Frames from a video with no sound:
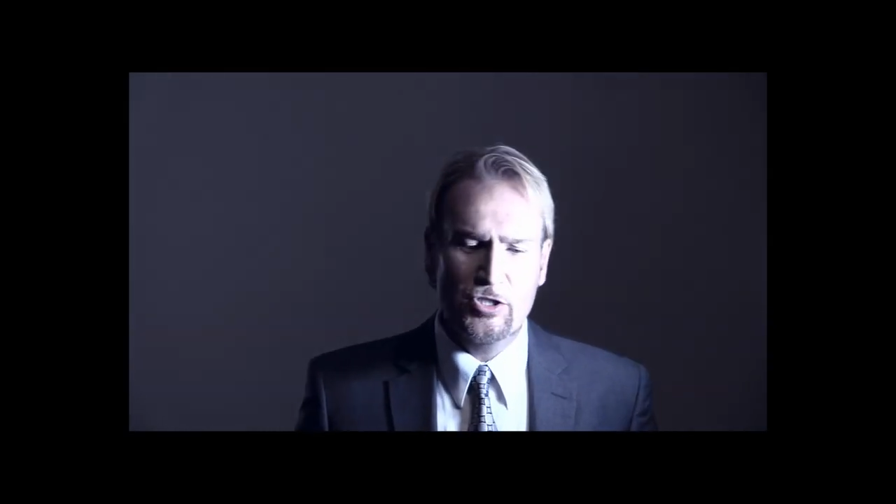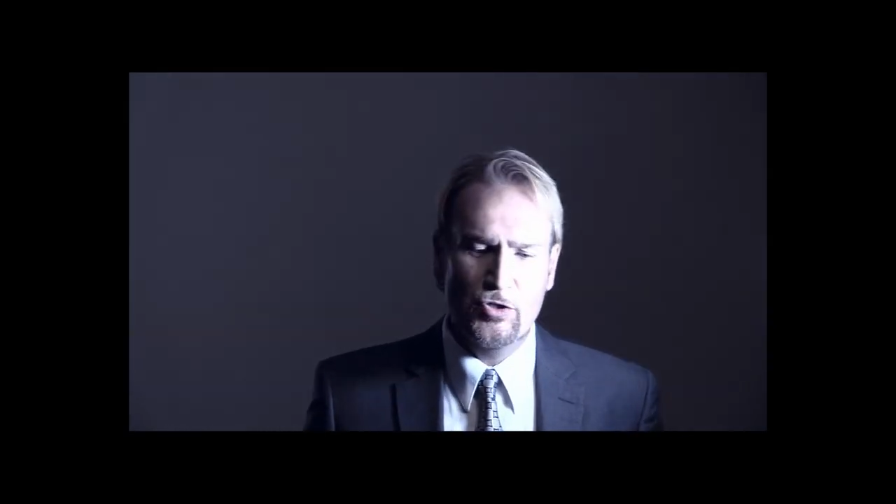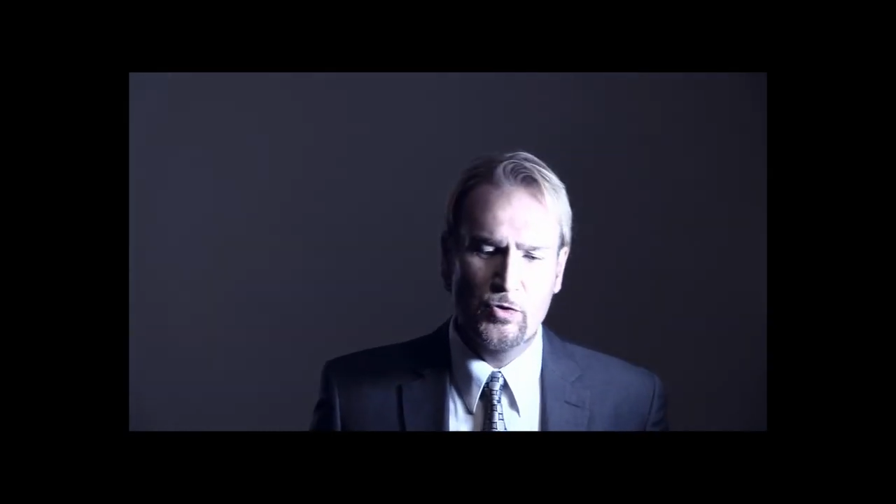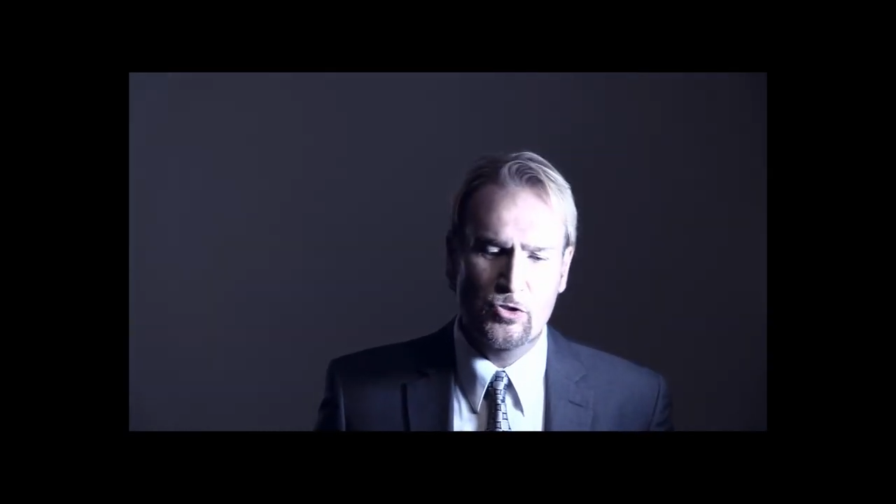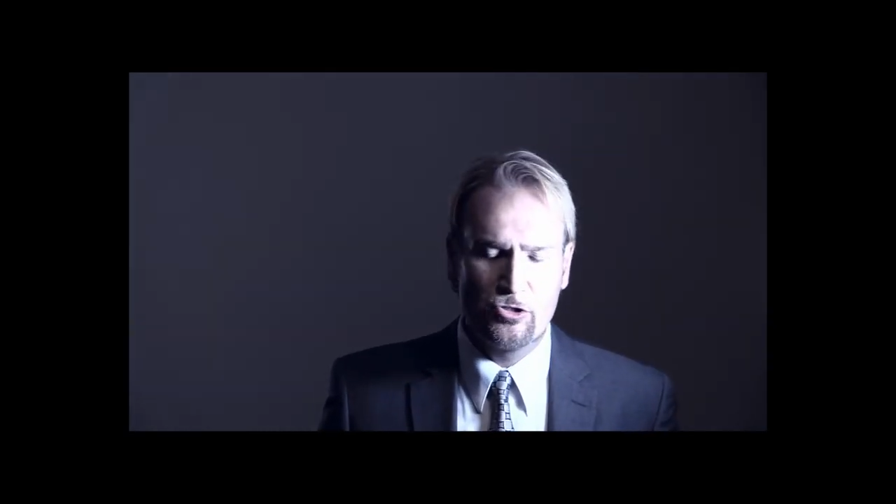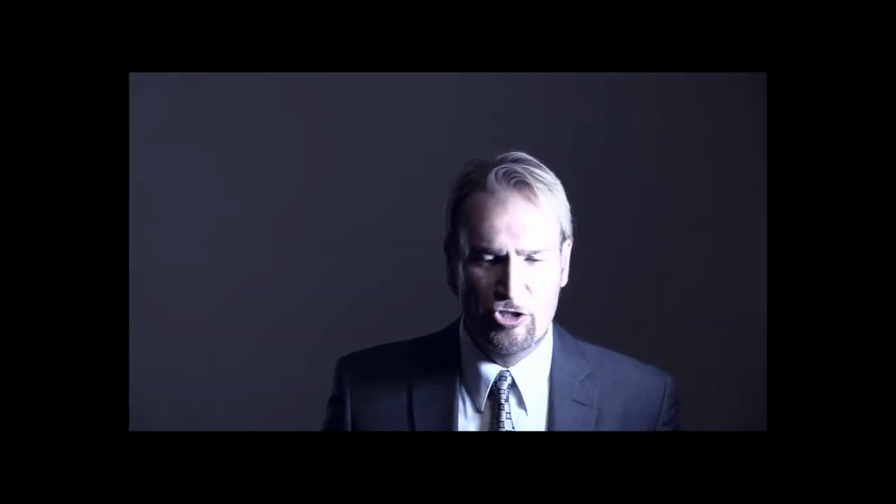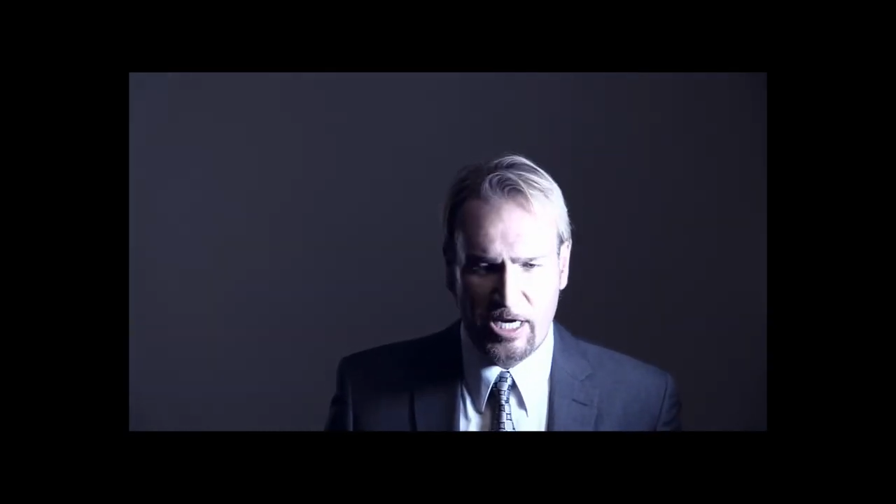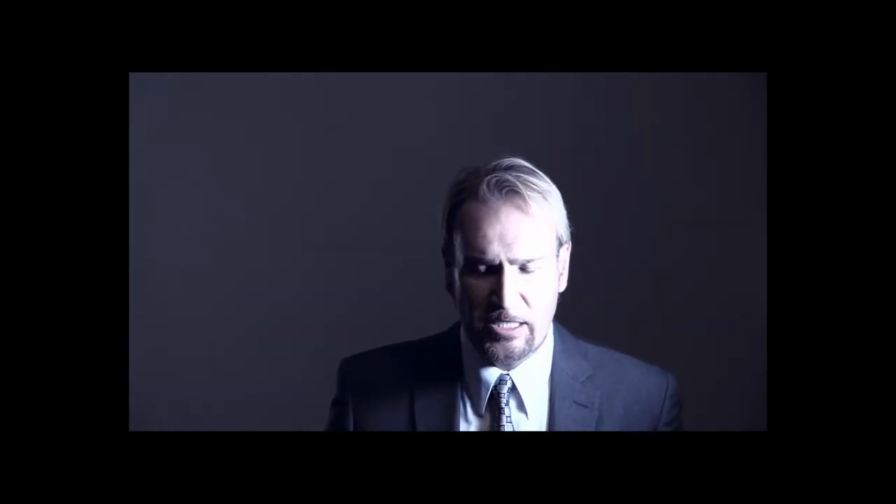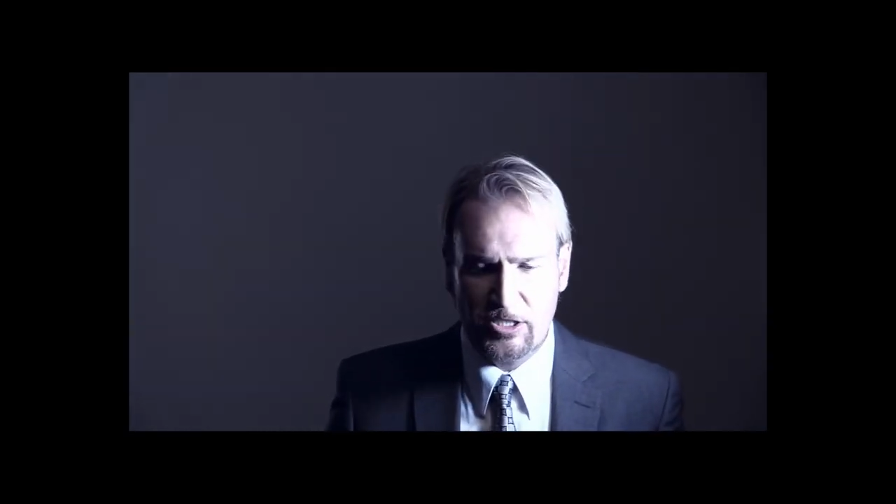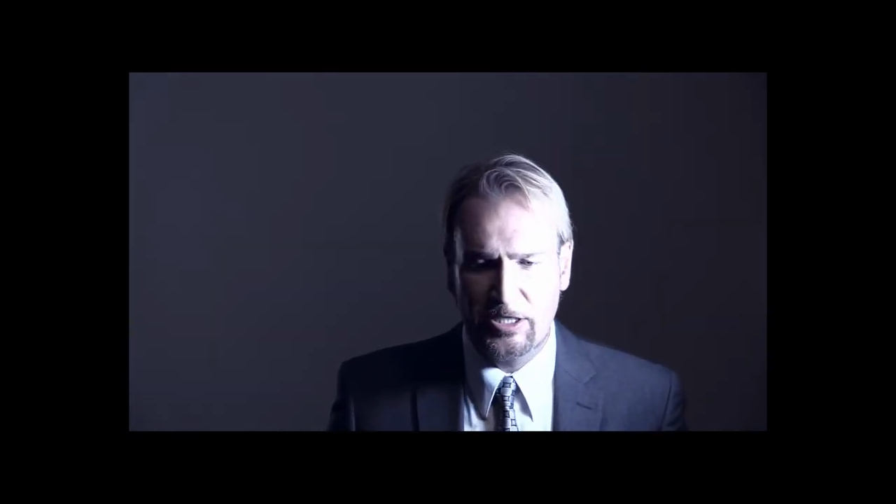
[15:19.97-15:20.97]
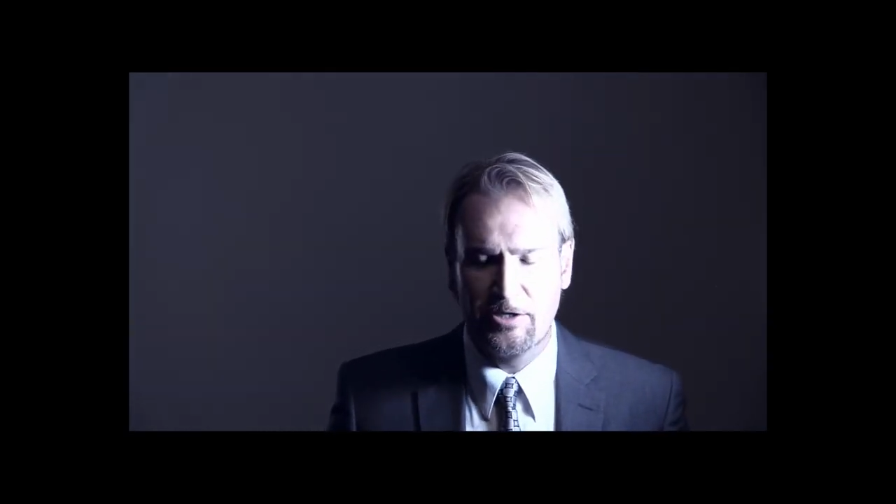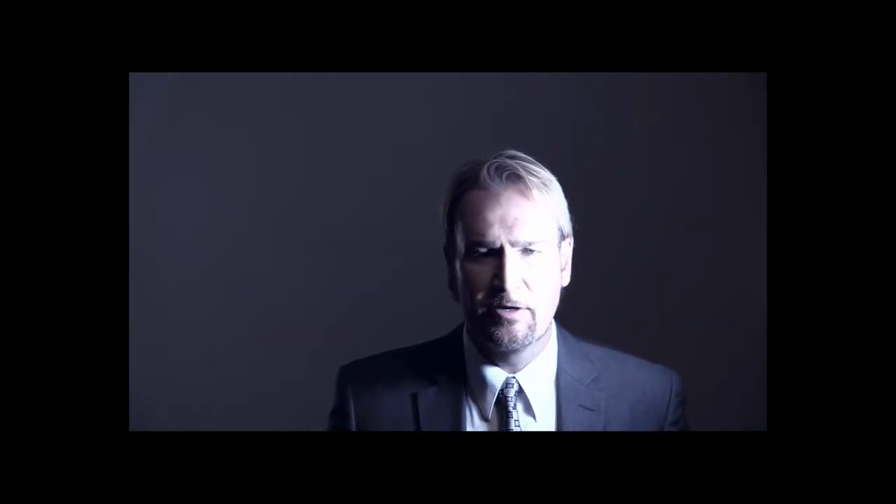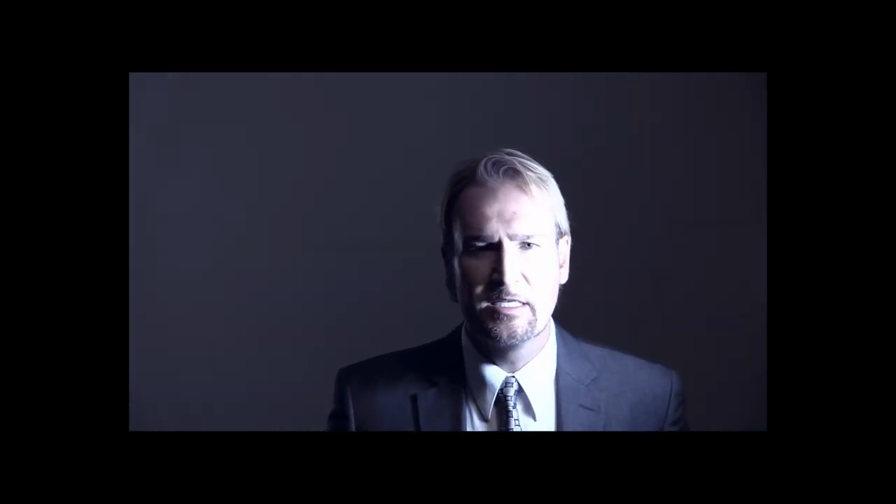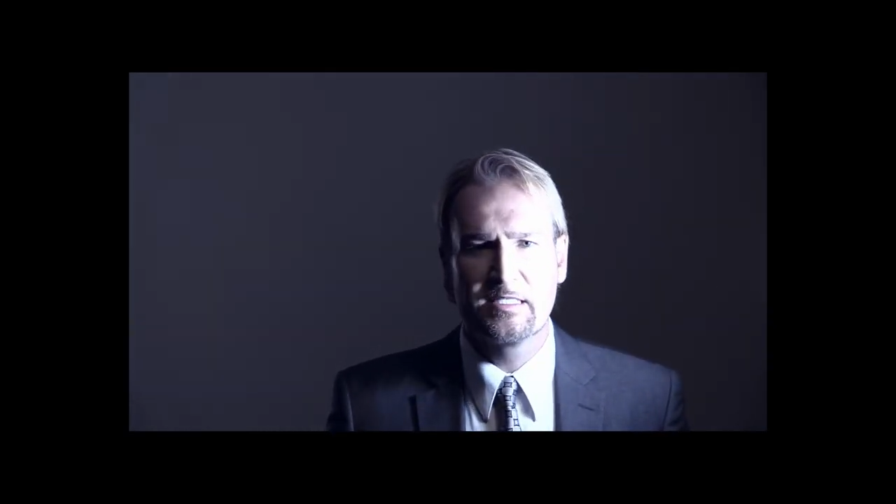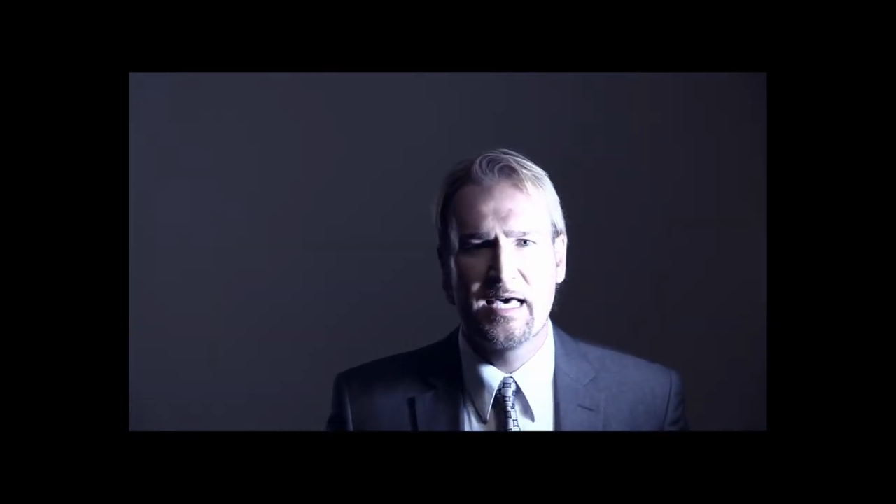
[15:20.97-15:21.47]
to suggest here
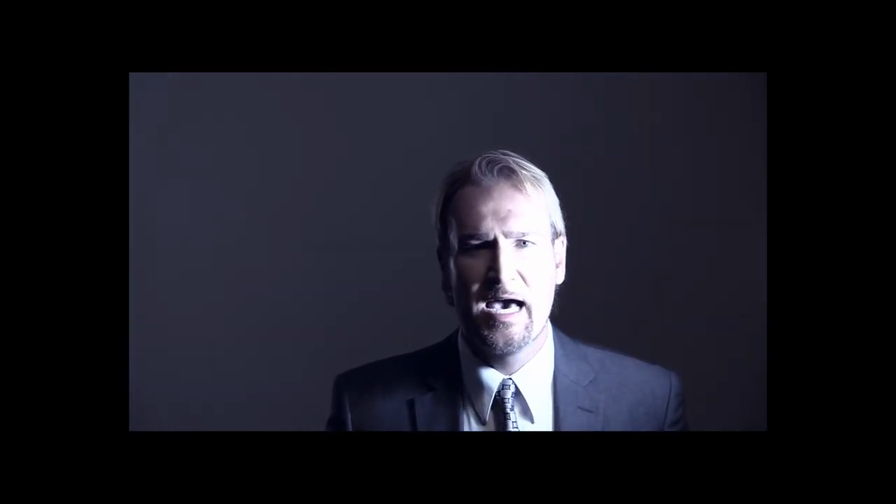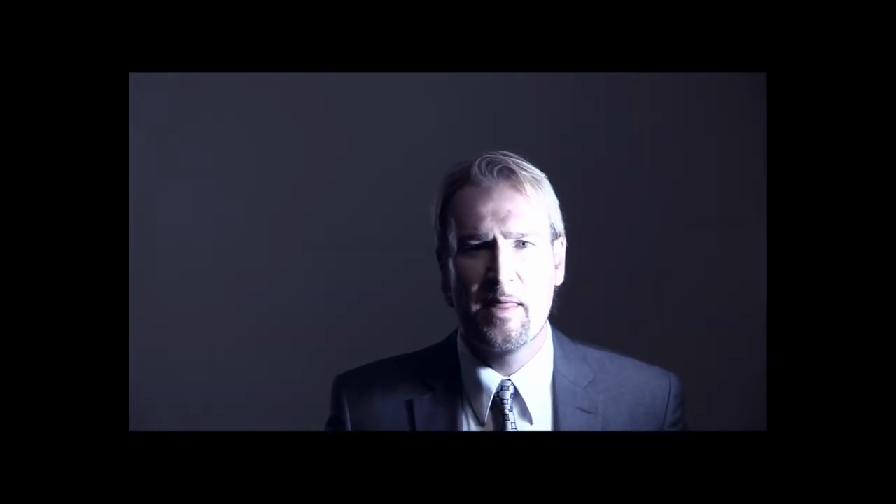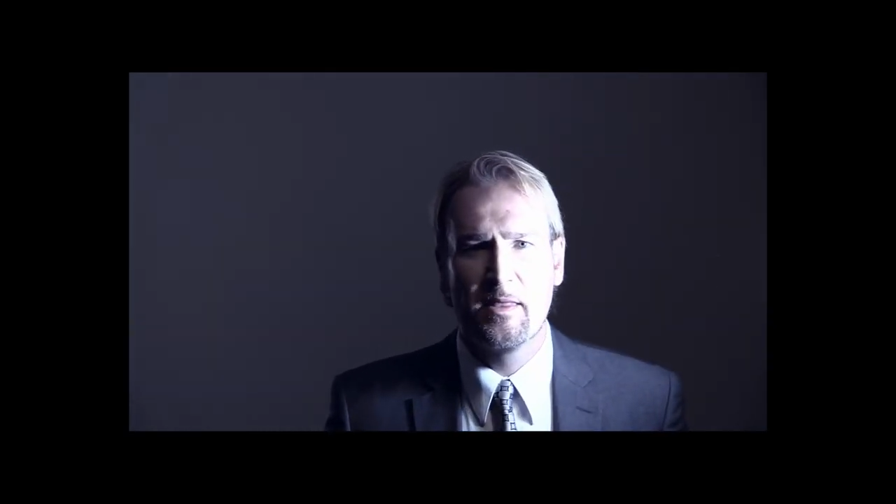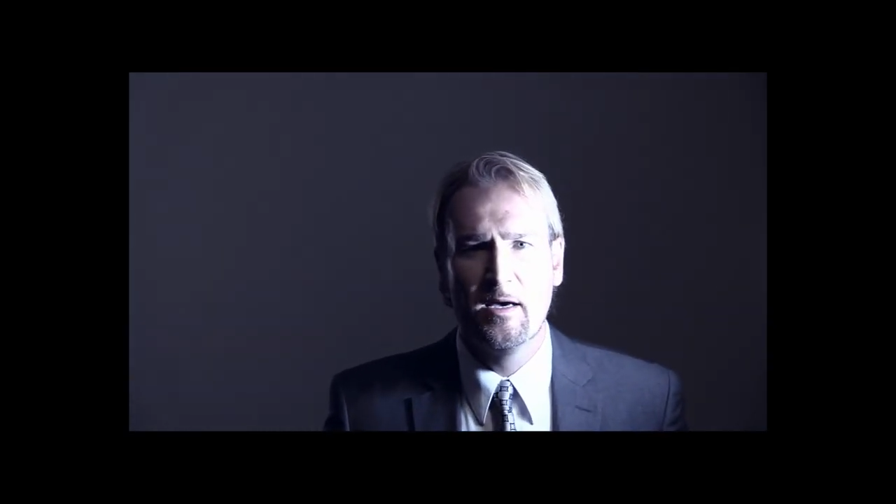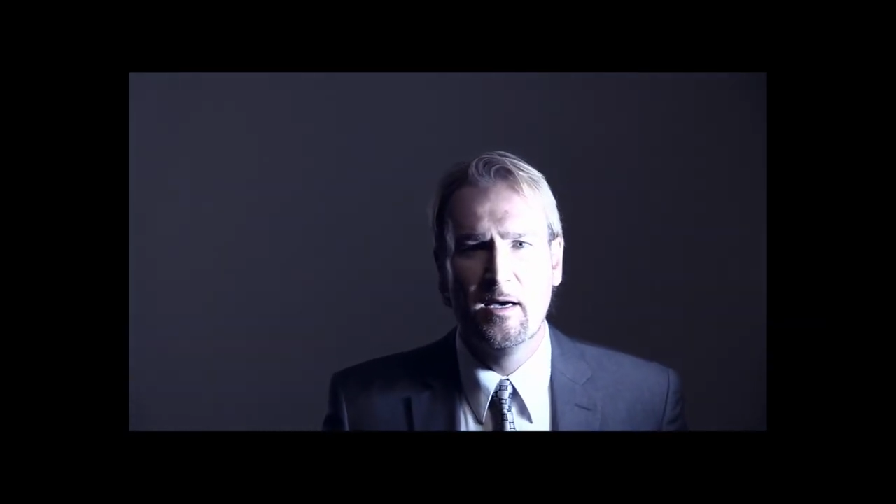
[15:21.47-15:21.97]
is that